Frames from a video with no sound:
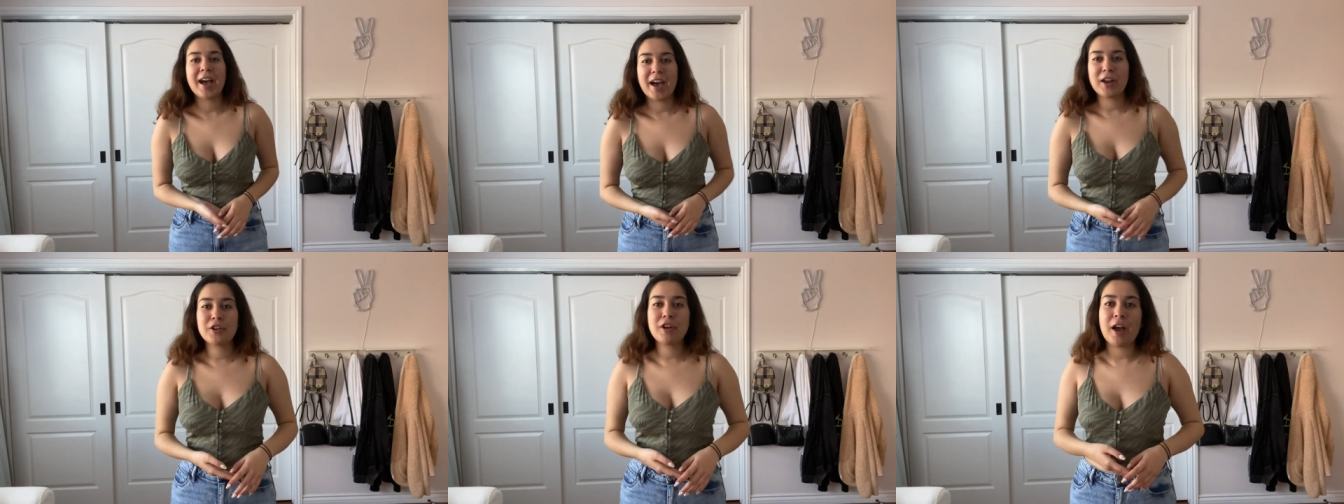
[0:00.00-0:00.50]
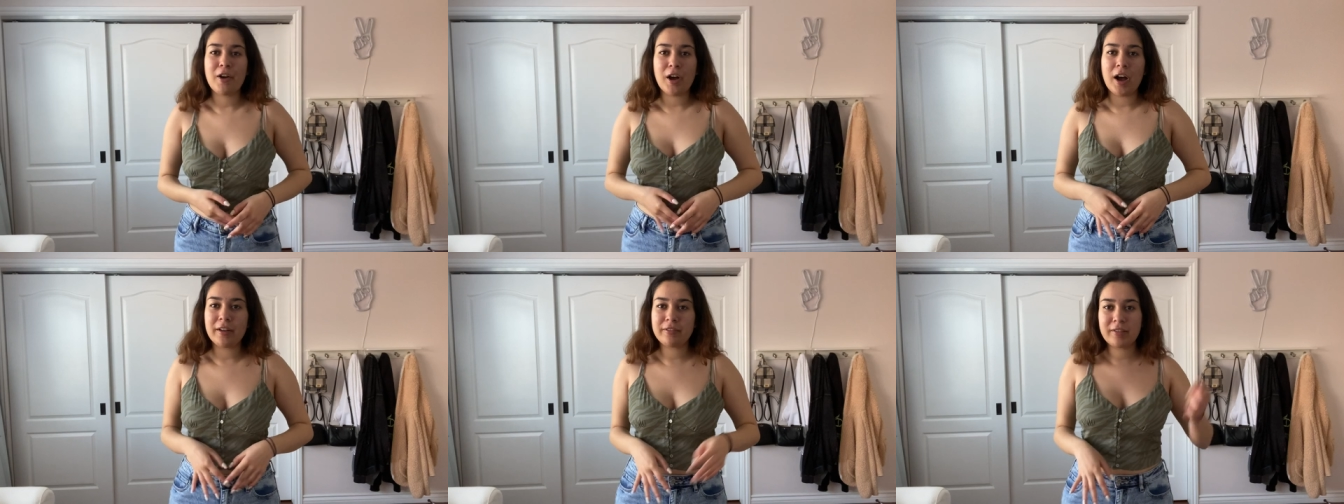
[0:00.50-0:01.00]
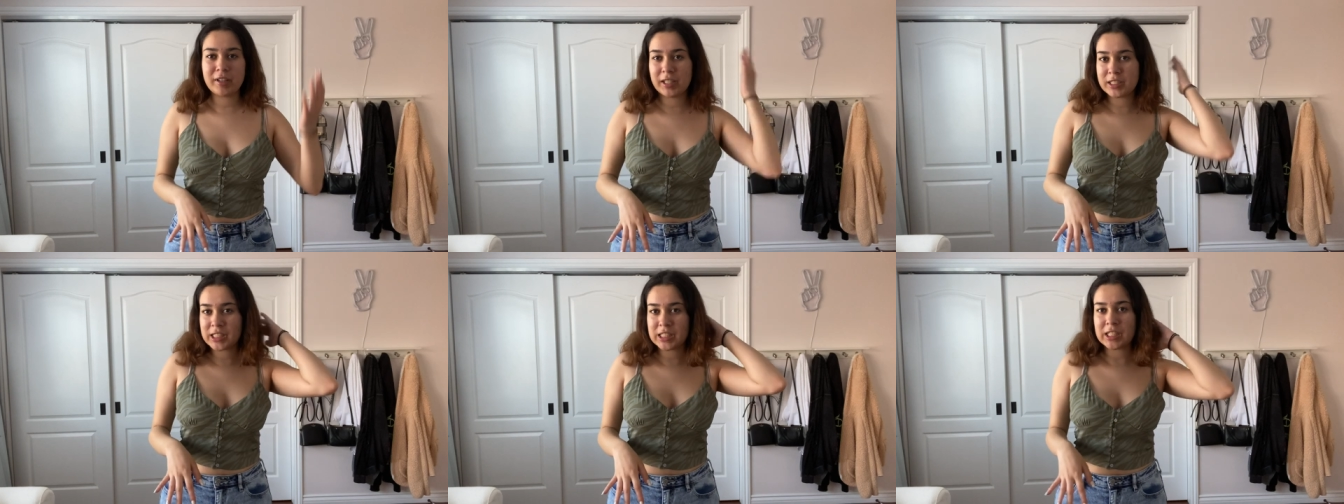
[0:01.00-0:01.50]
I don't know how
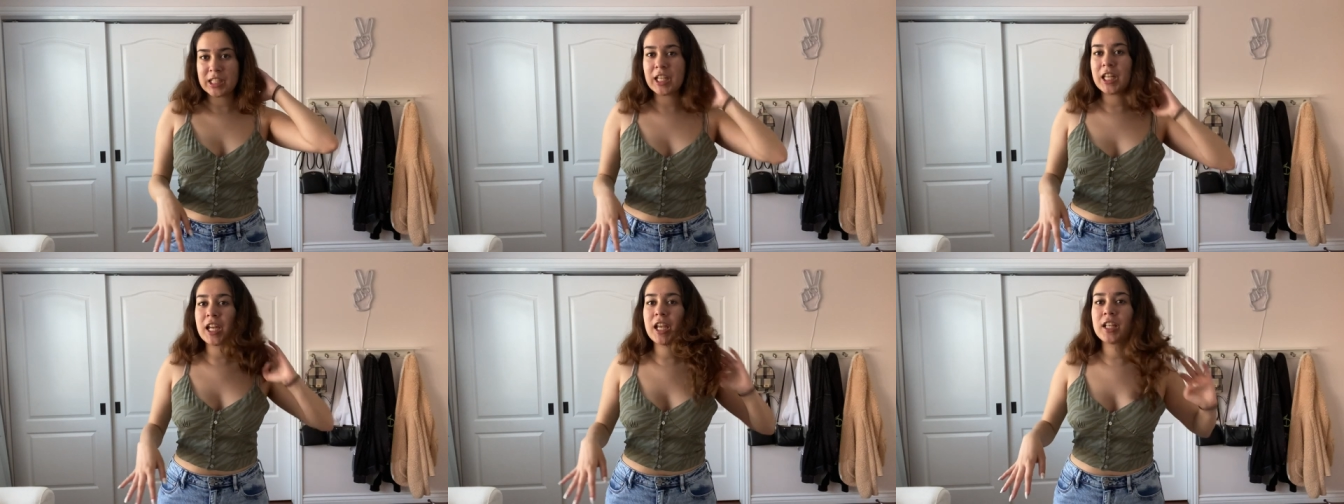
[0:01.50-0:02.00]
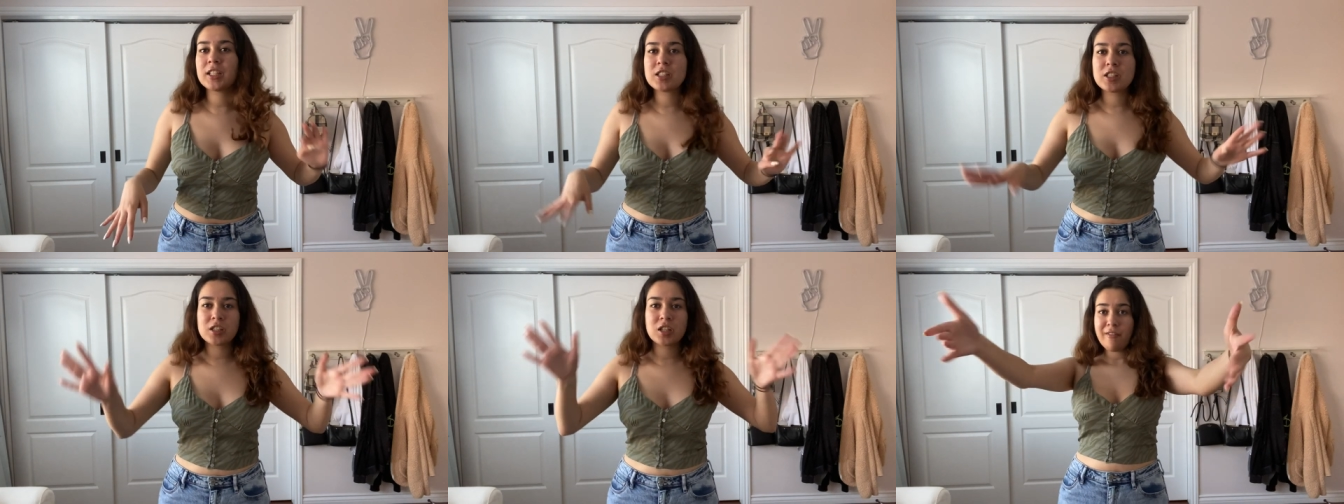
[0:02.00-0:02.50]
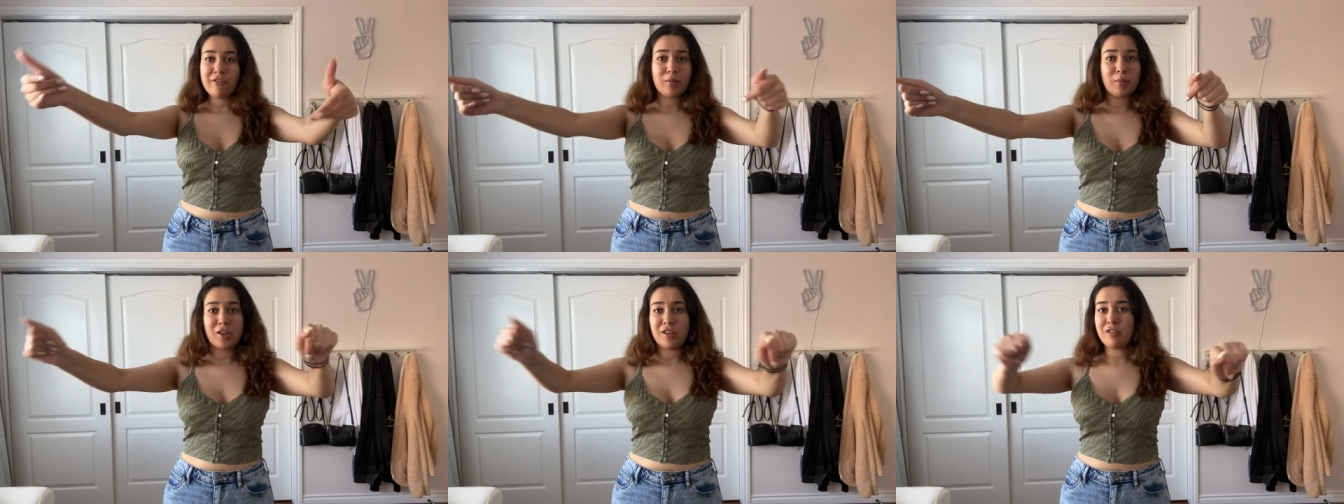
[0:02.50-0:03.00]
obvious it is
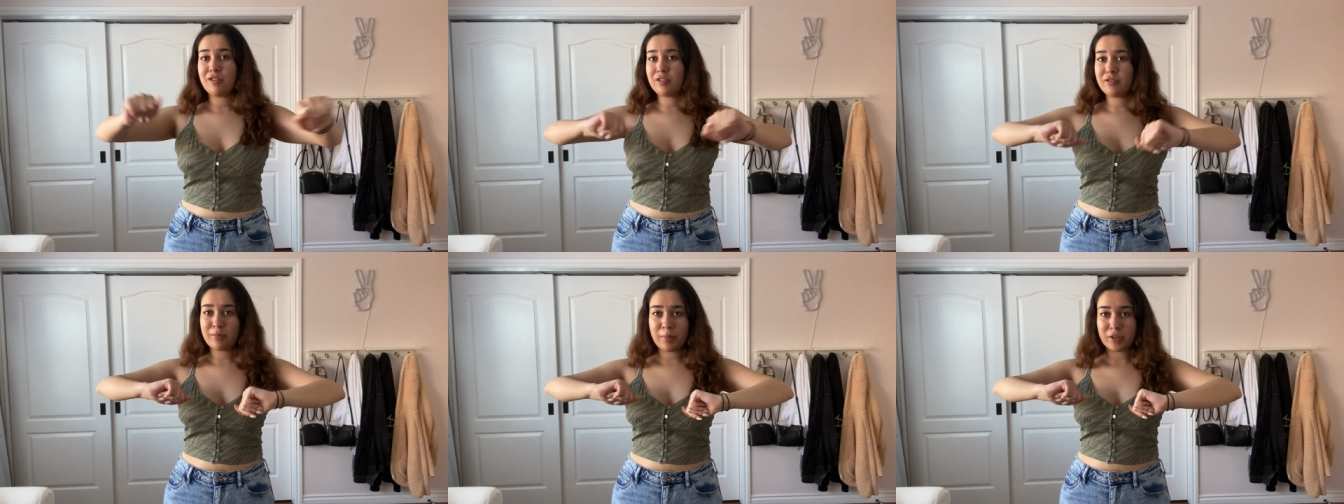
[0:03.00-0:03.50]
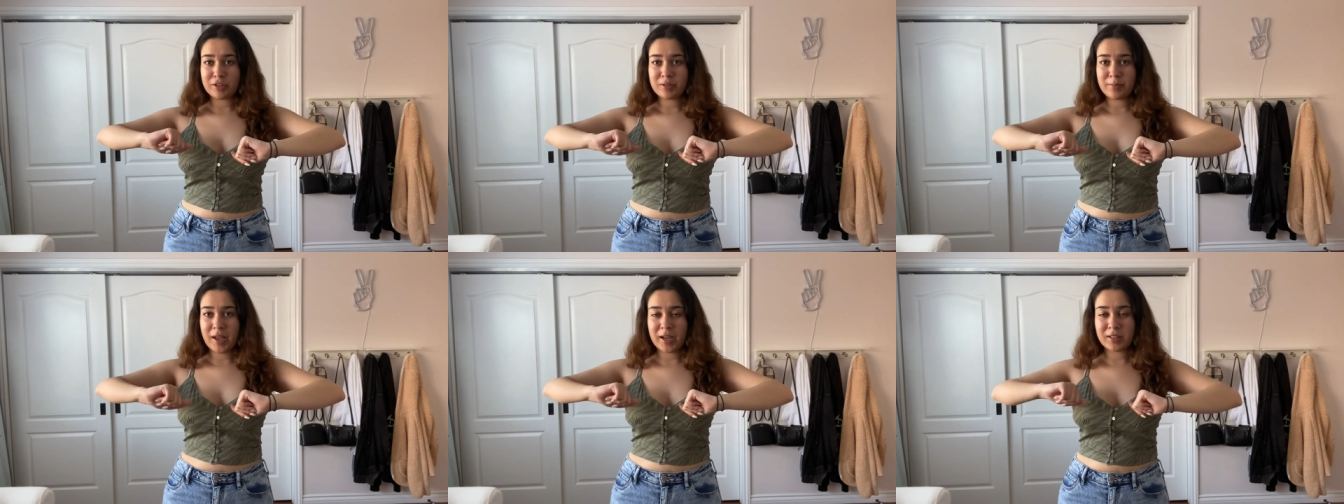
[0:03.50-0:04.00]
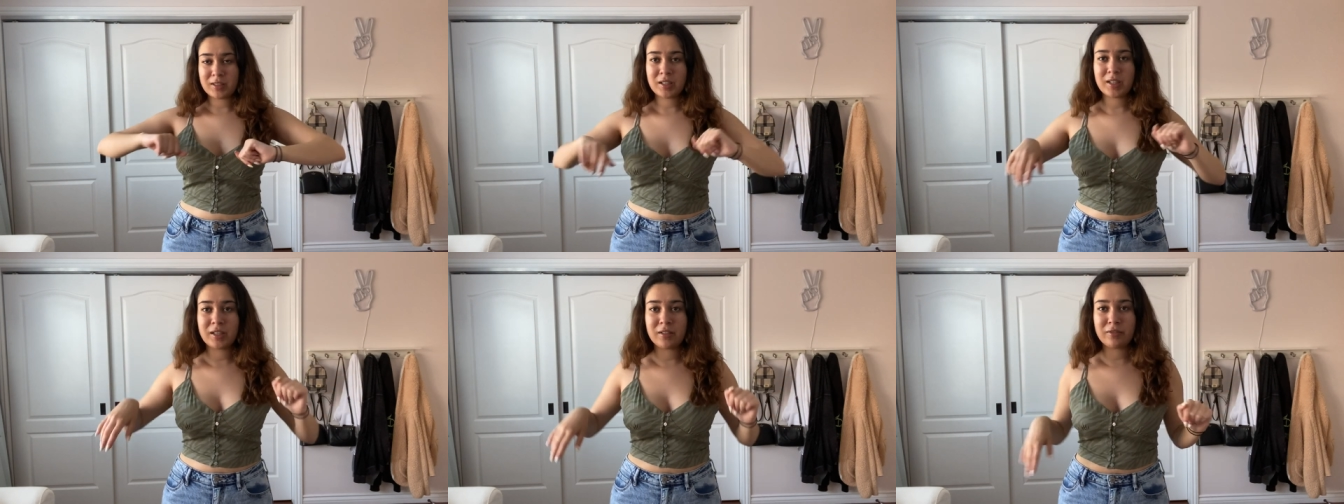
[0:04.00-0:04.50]
from your
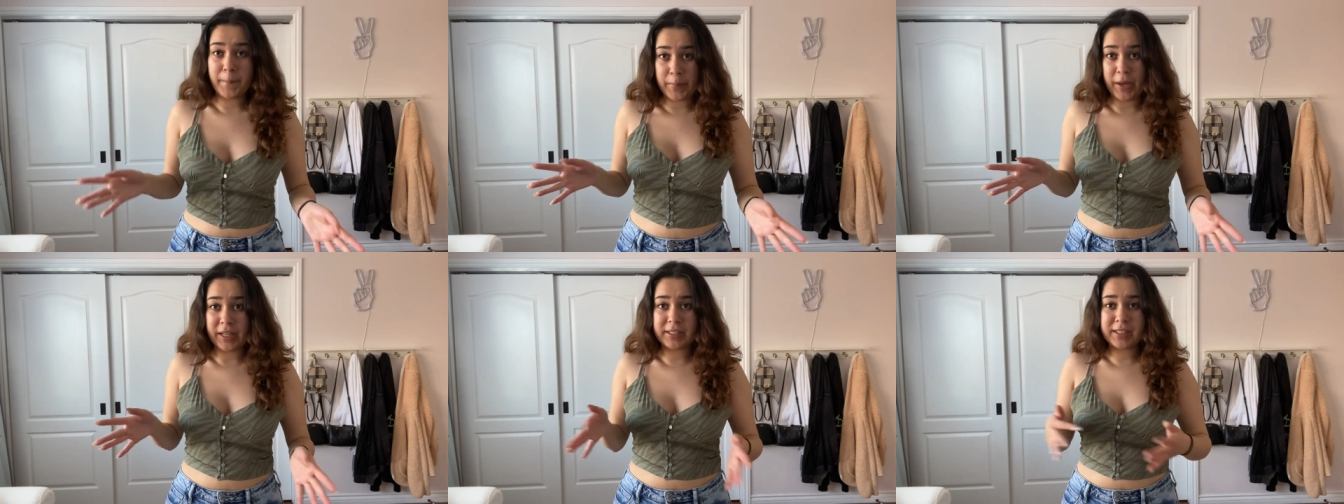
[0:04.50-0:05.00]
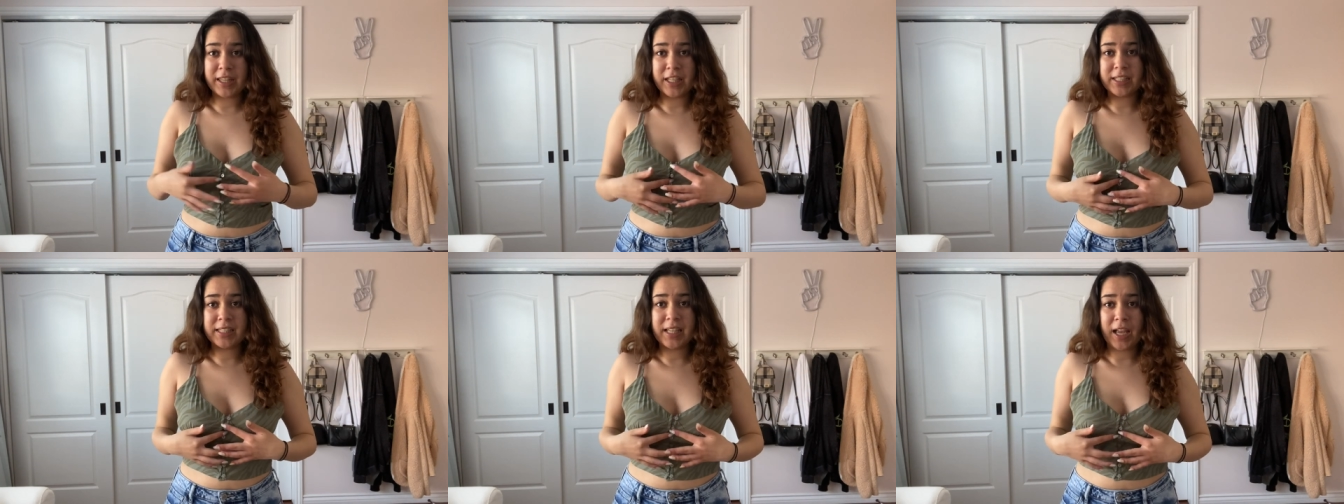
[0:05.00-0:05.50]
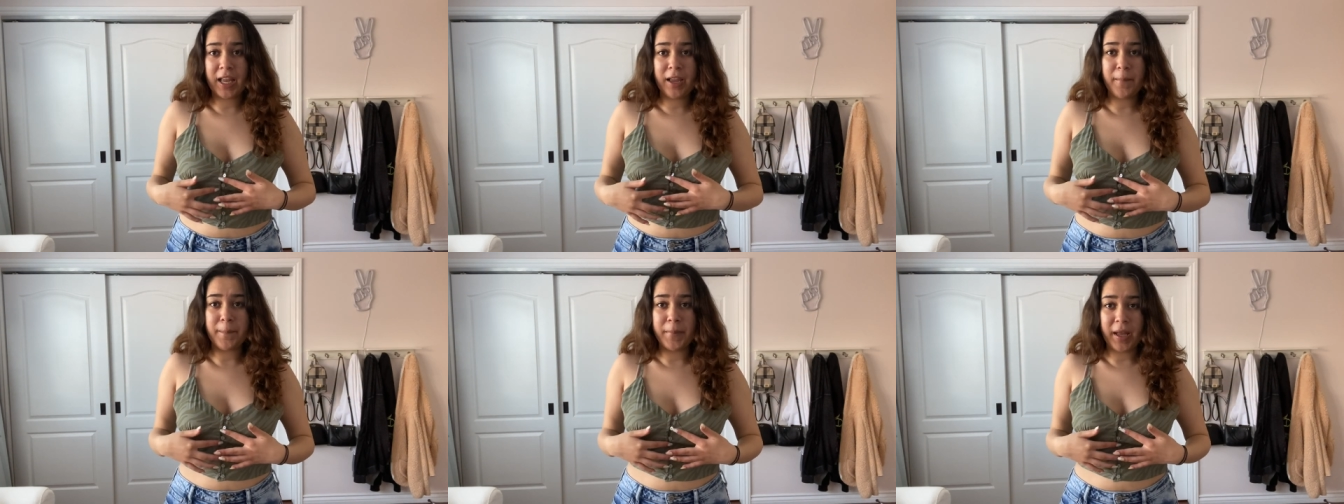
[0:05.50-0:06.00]
perspective, but the
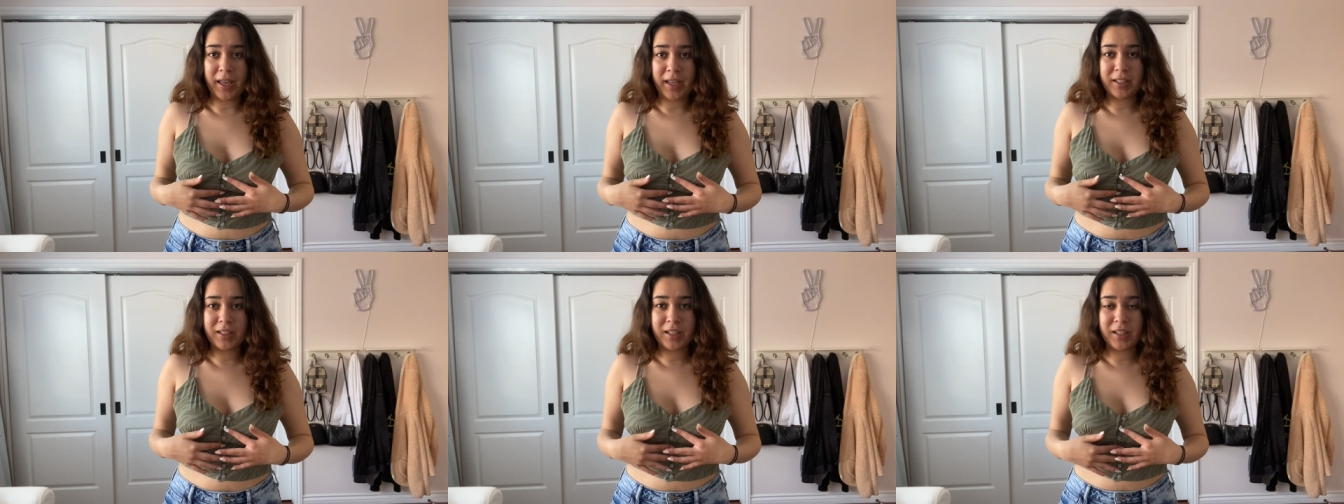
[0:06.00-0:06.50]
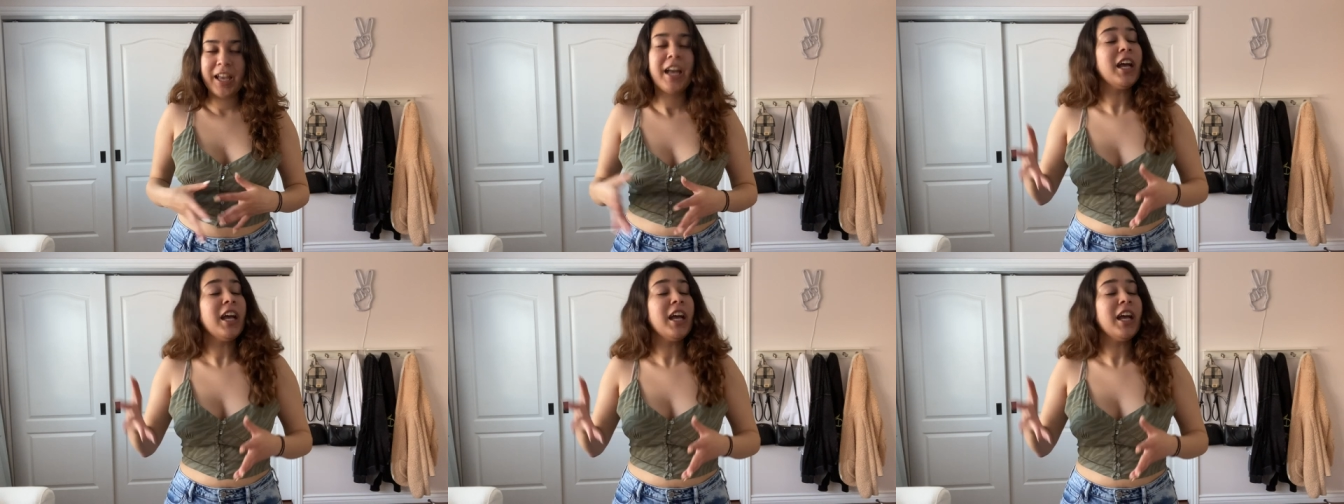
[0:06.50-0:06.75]
second button